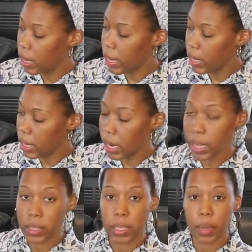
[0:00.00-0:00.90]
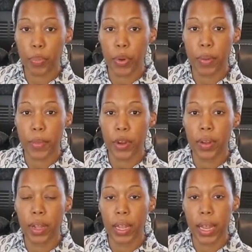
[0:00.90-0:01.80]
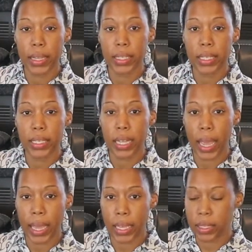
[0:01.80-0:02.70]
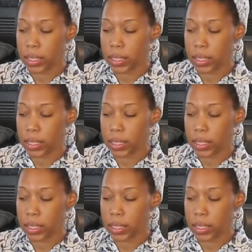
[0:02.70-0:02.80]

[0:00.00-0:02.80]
Eclectic Primer, Lesson 8.